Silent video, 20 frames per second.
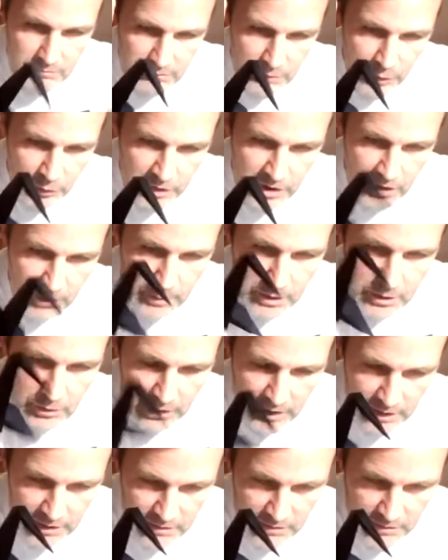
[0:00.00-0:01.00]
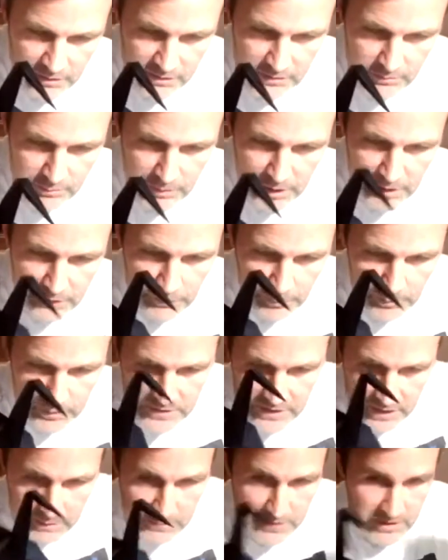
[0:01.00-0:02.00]
origami cranes made from the
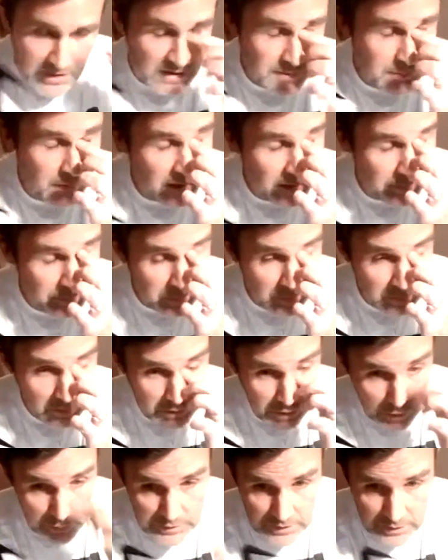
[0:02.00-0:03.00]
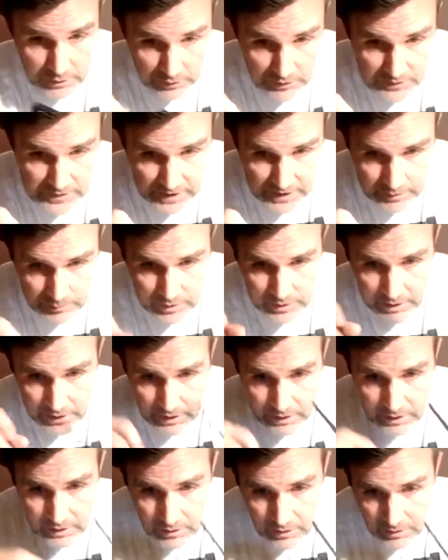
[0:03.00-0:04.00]
same size paper, coated on the same
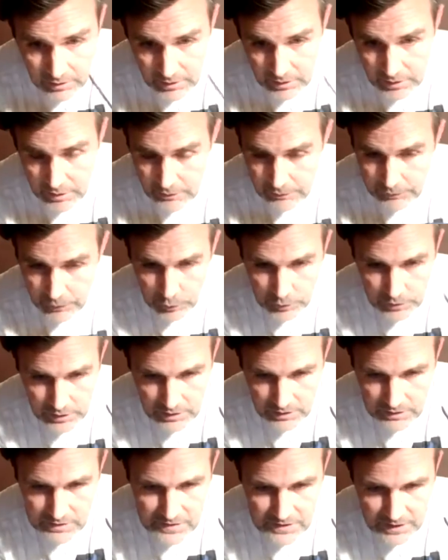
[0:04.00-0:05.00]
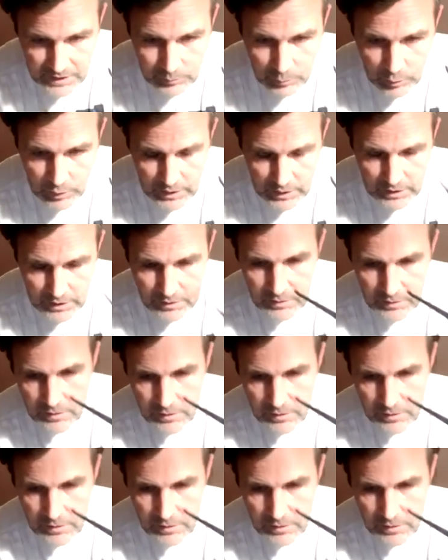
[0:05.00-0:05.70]
day, folded in the same way,